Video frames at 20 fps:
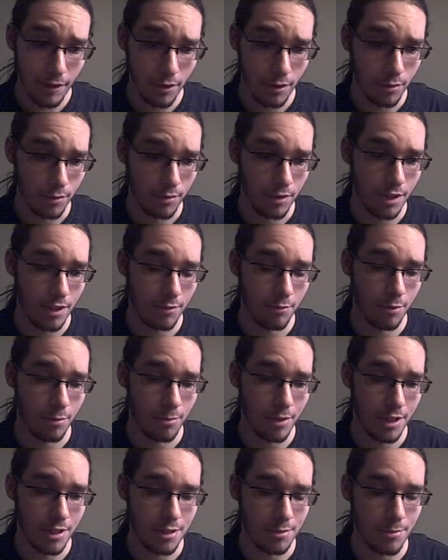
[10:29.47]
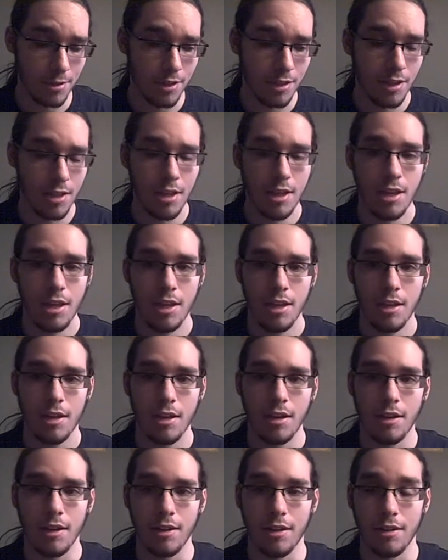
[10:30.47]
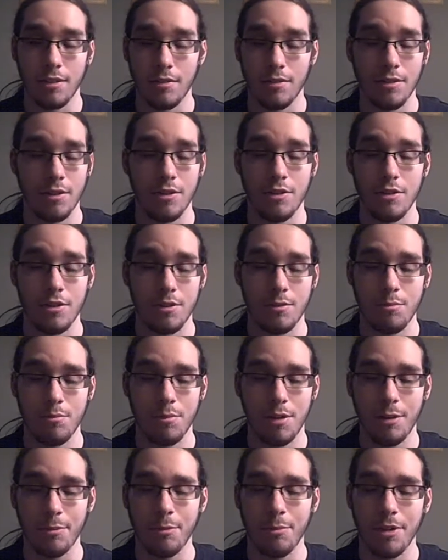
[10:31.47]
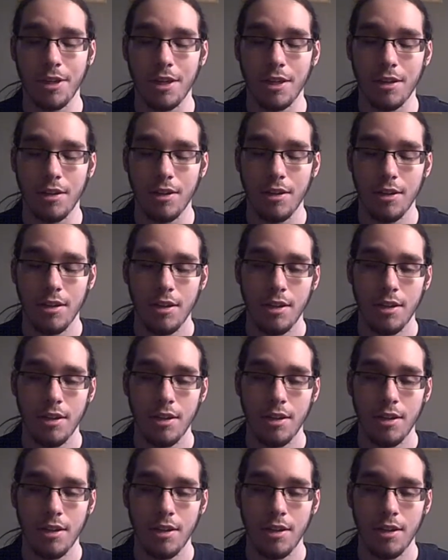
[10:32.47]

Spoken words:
Oh, and it reminds me, it just popped in my head.